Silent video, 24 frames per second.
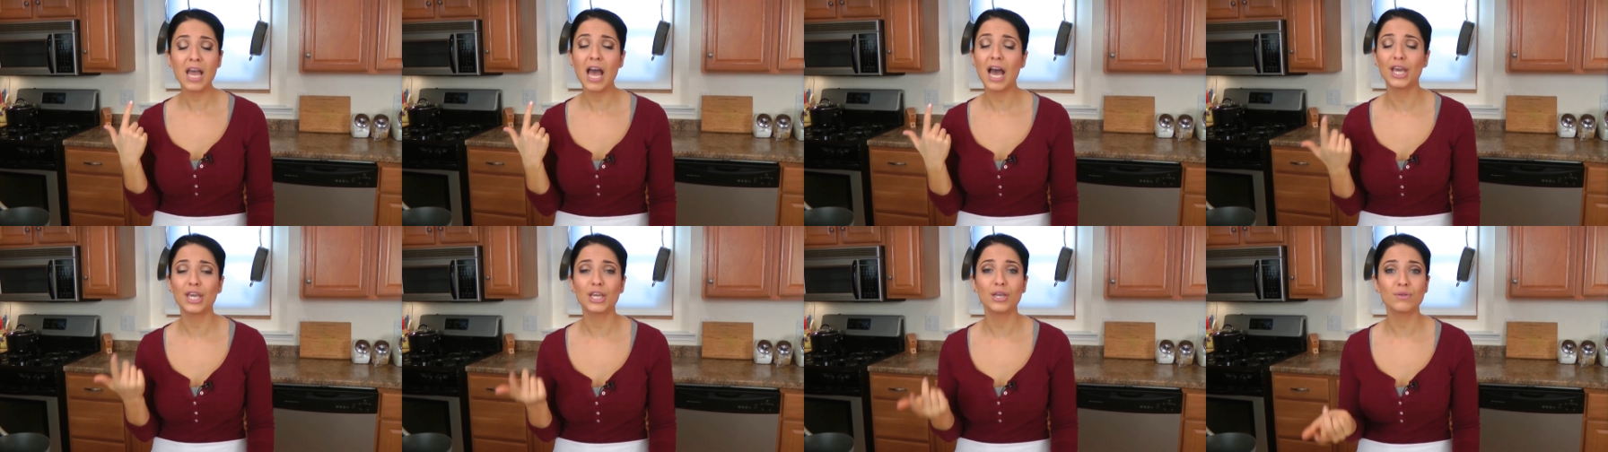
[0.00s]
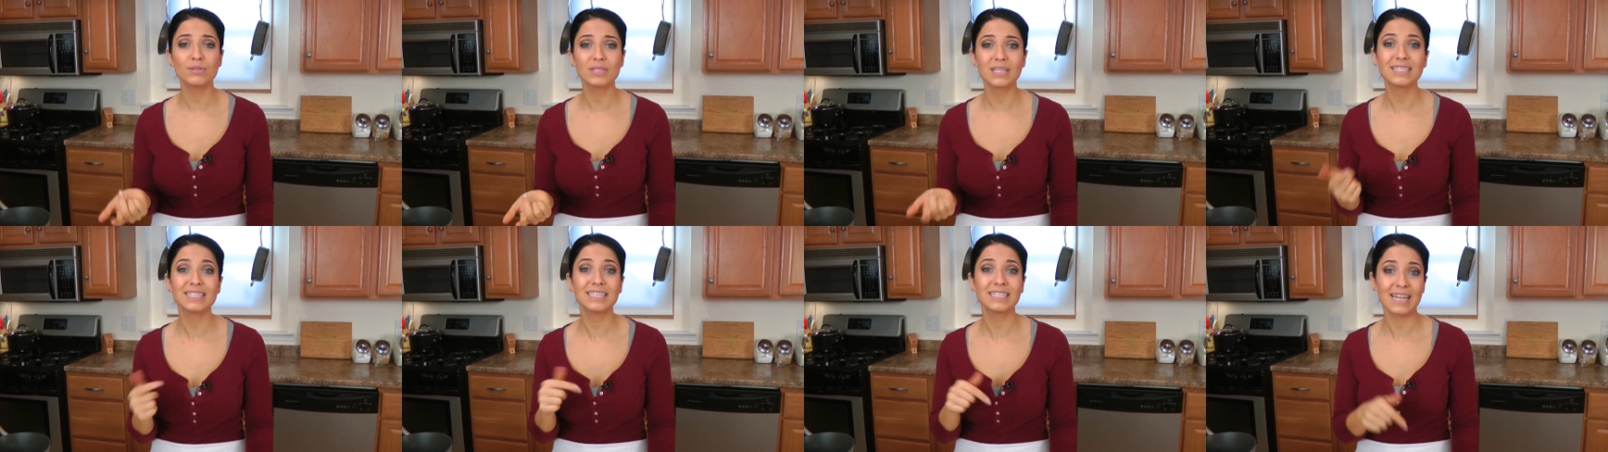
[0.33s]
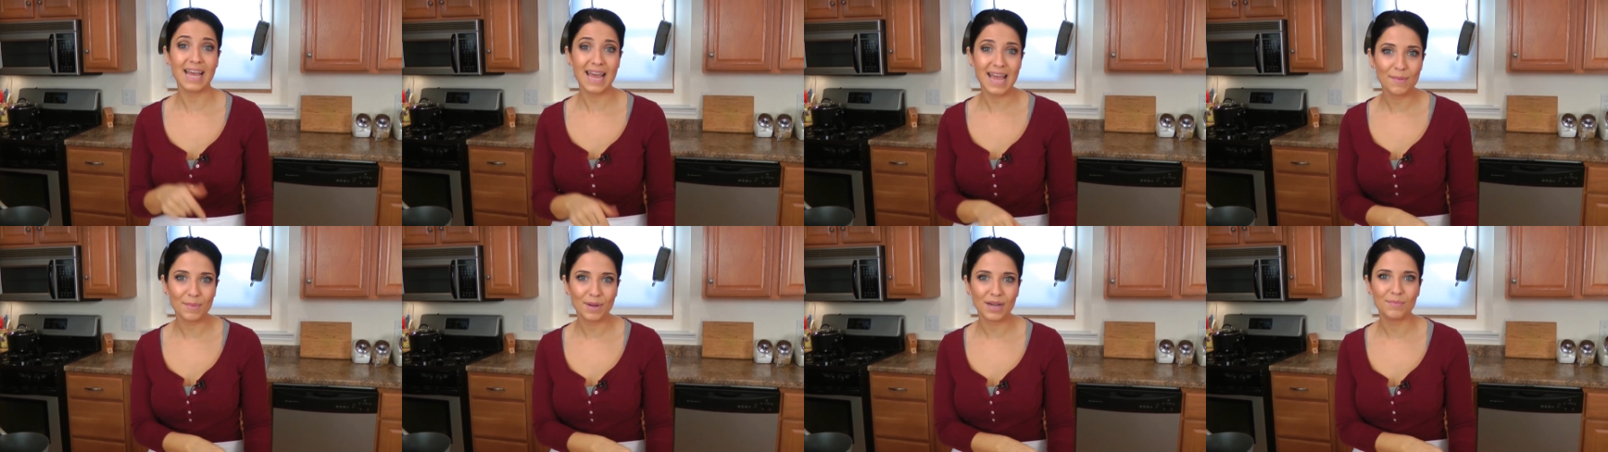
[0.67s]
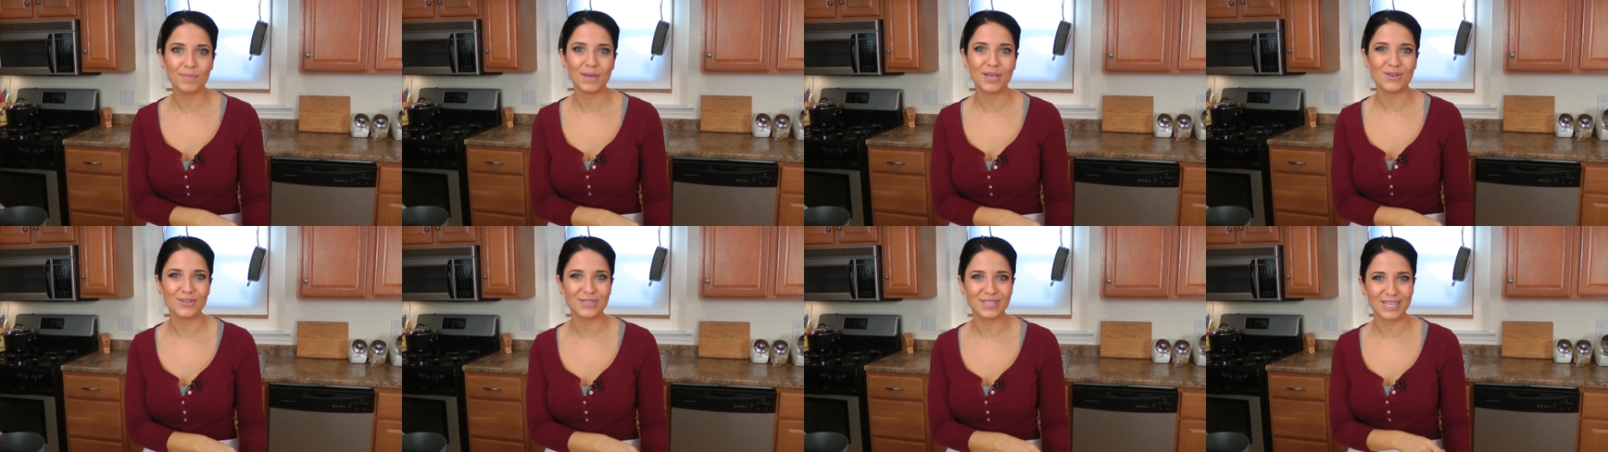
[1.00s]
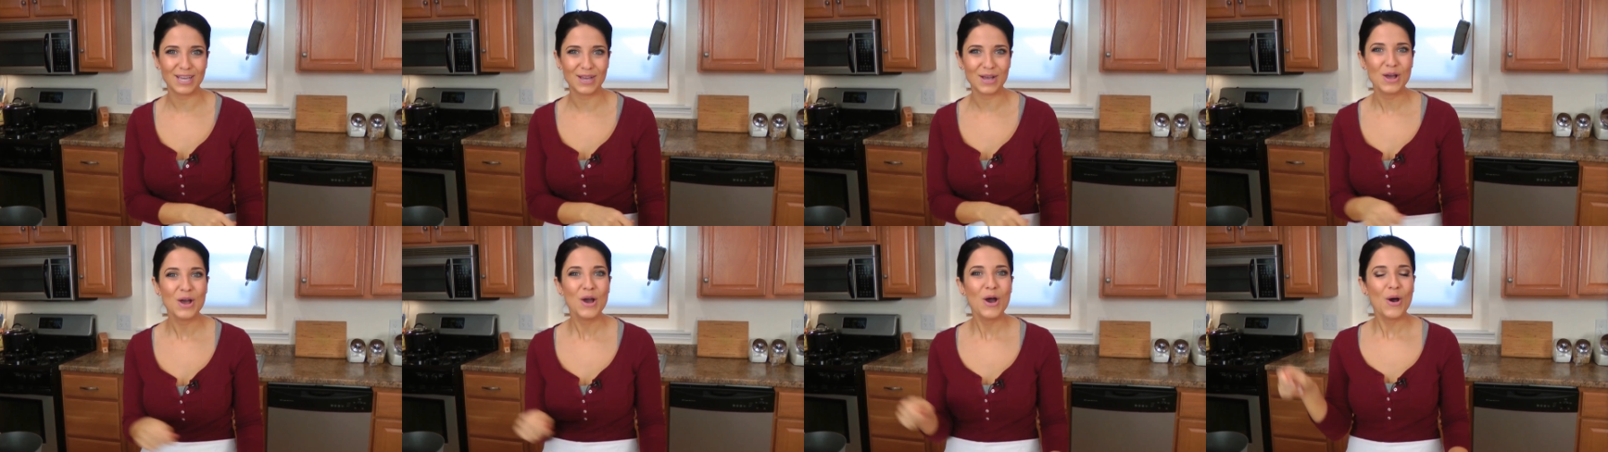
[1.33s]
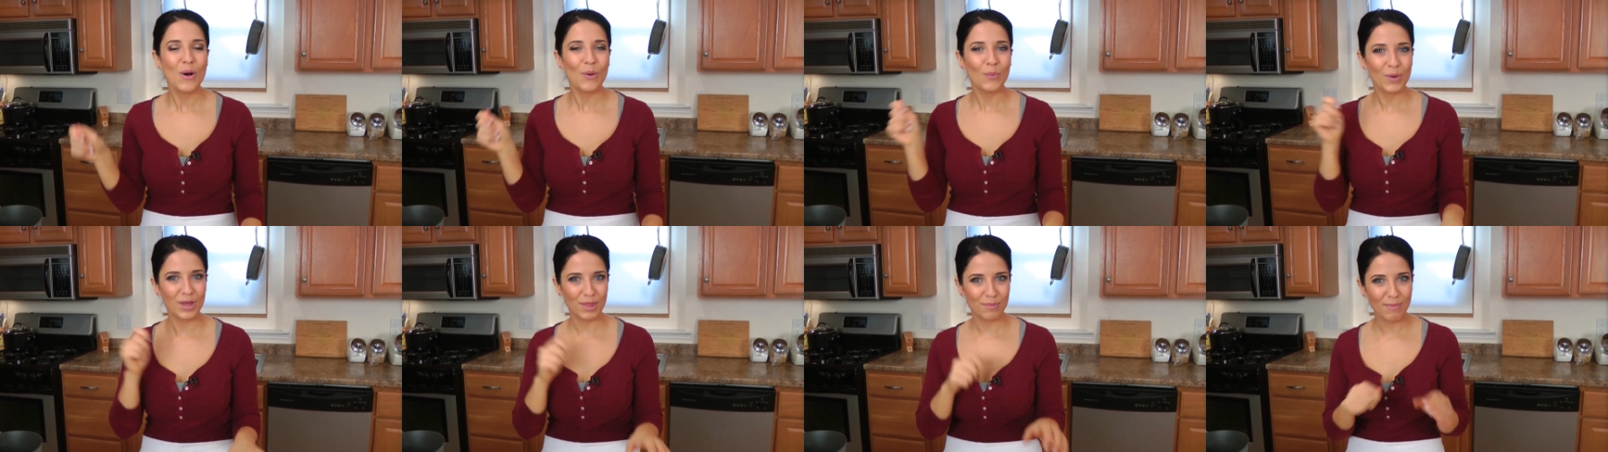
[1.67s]
I use it today. I'm going to be using it
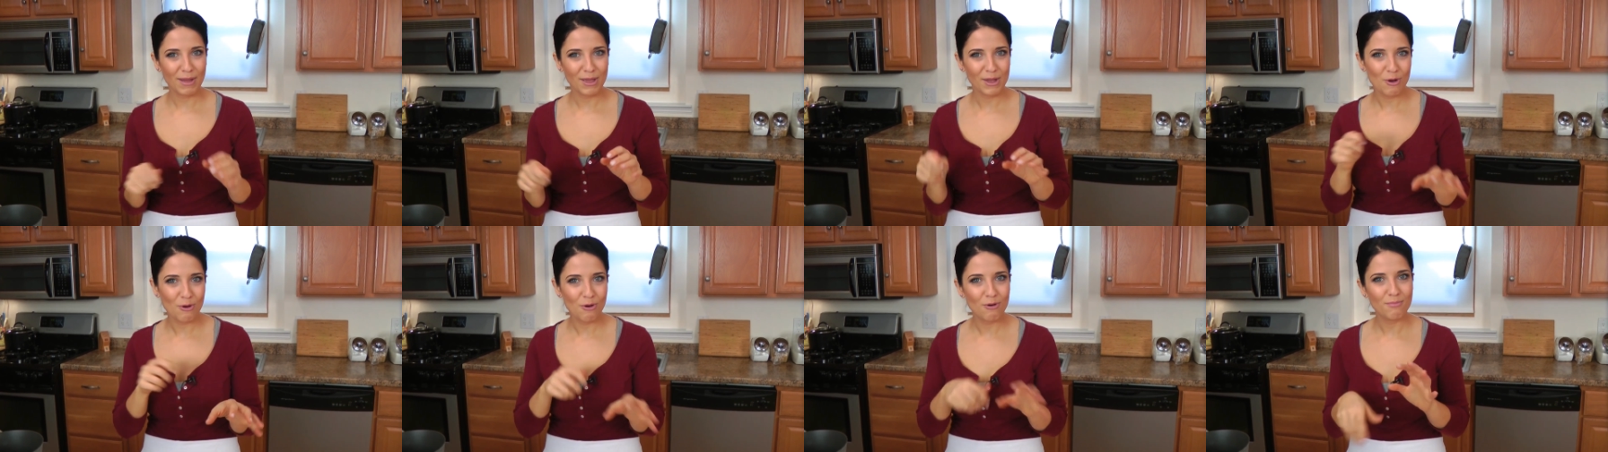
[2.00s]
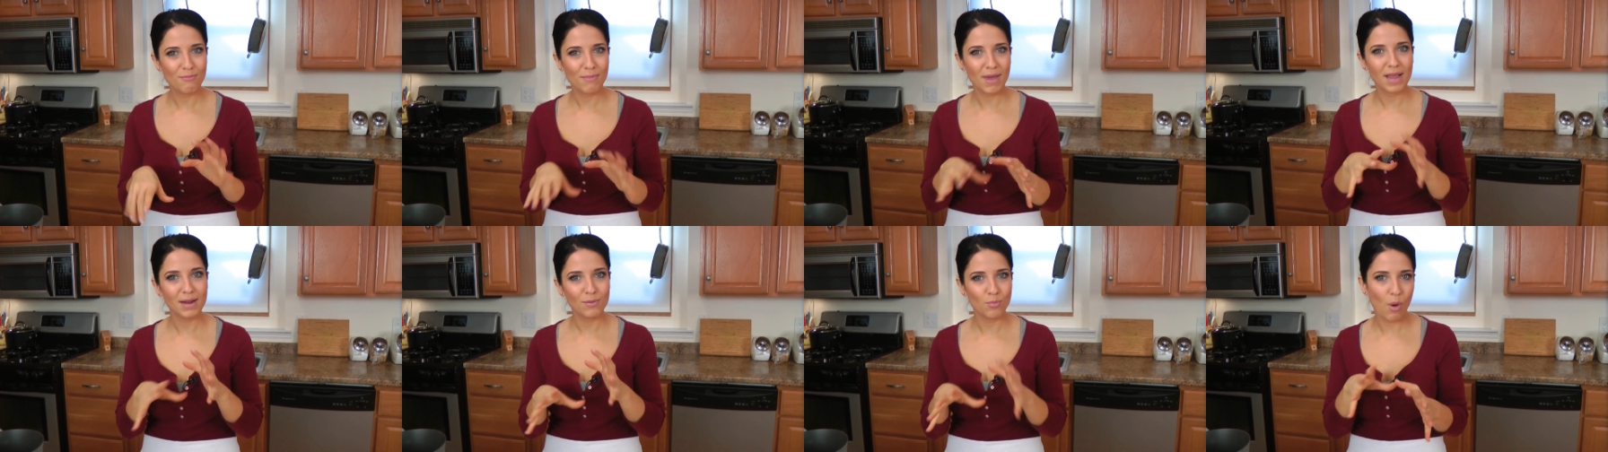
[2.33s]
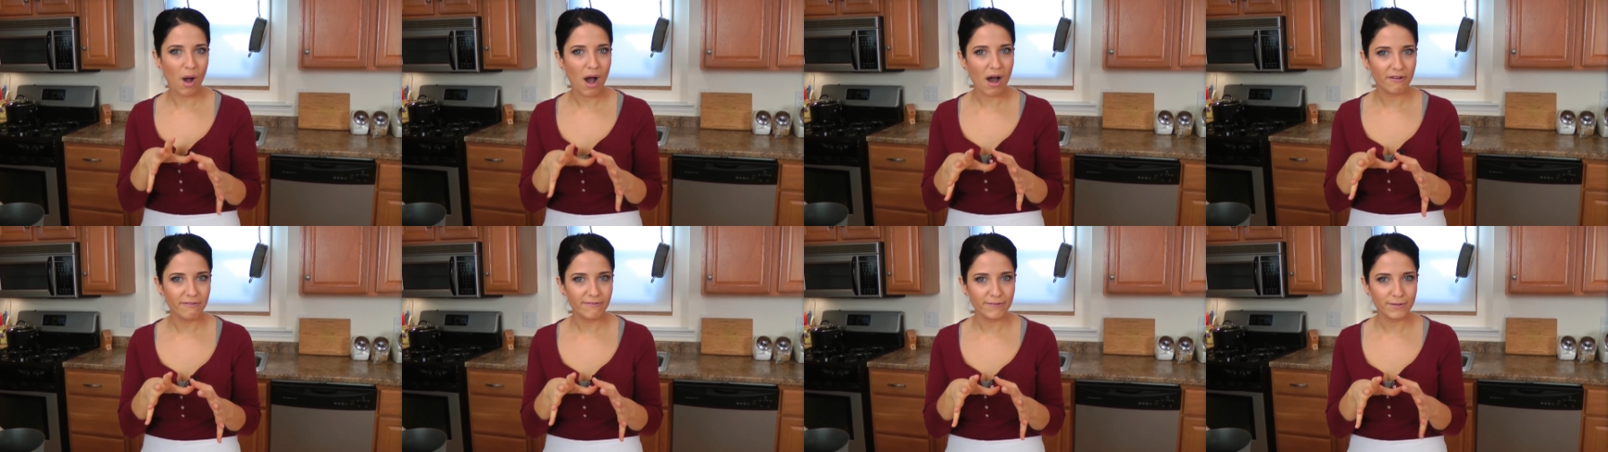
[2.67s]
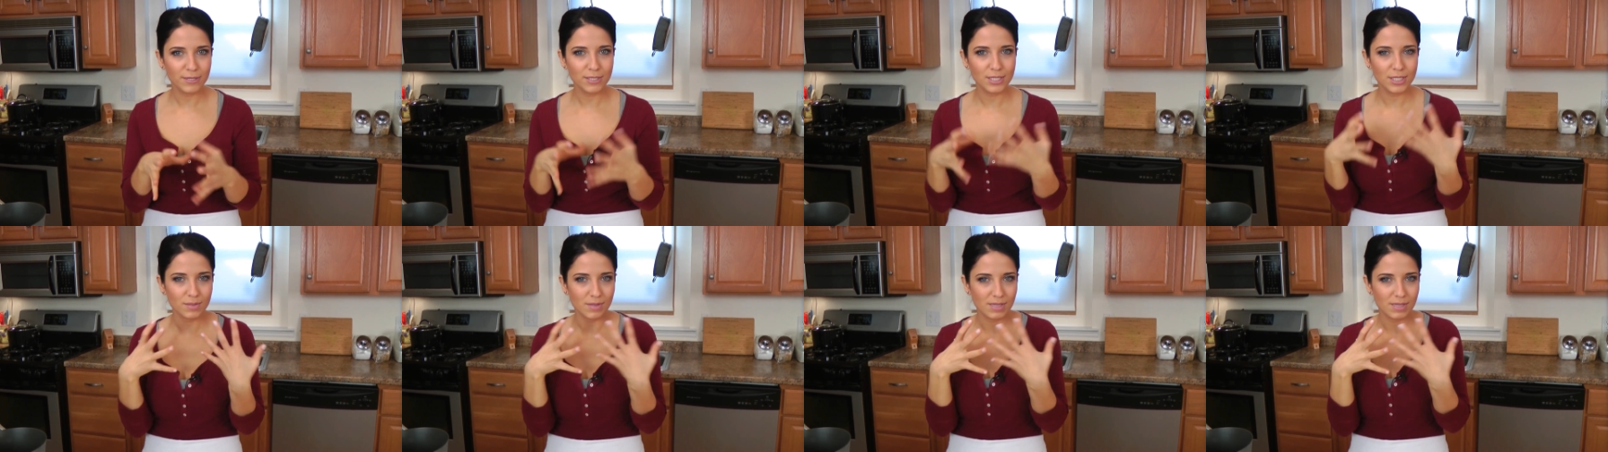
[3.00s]
with my homemade waffles,